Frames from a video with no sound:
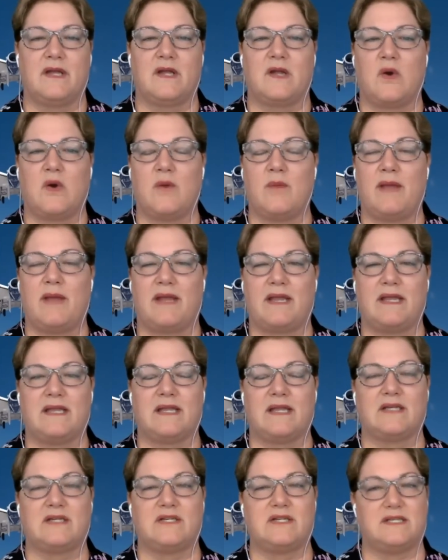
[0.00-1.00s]
going back in
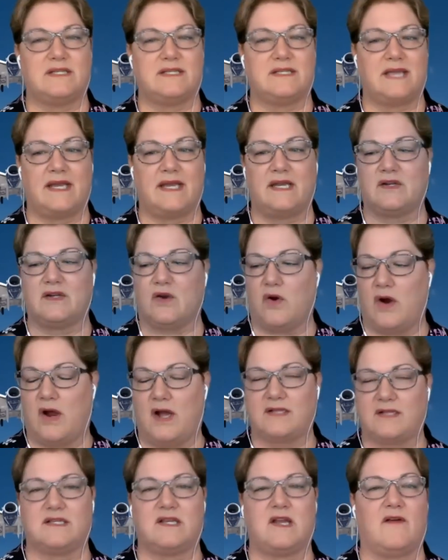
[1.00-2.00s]
like she said and
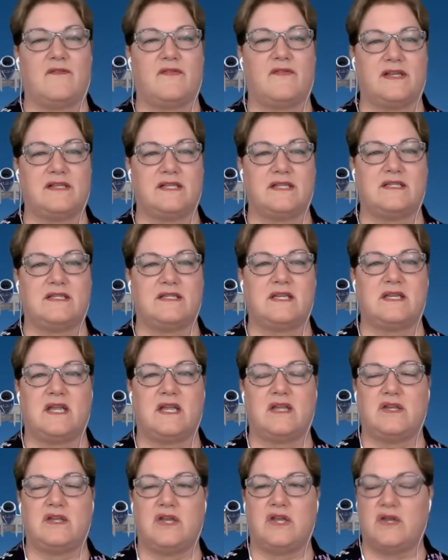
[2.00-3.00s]
crossing off things that didn't
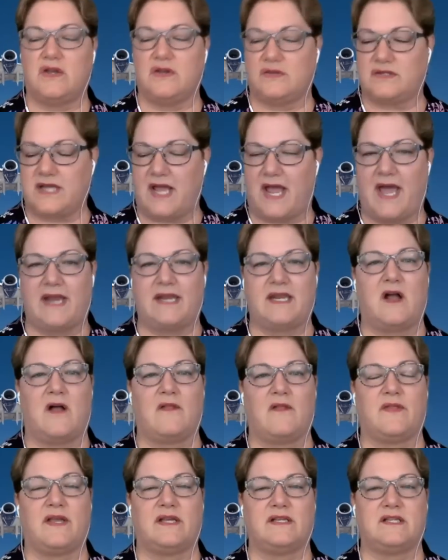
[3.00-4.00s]
get used adding
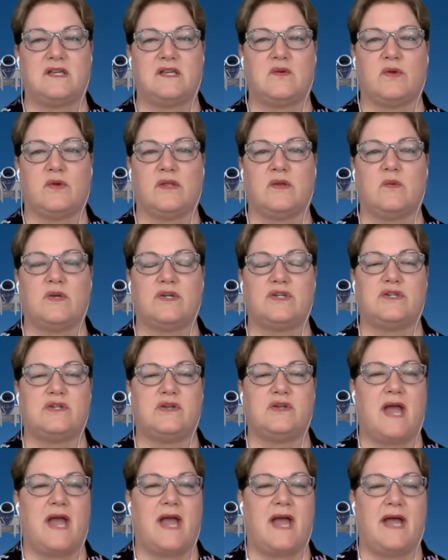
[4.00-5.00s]
on things that you really wish
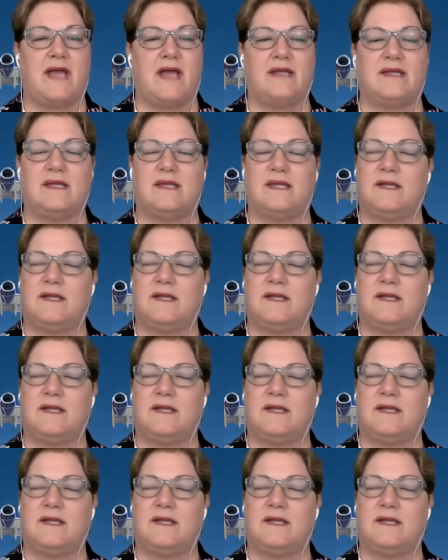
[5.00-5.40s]
you had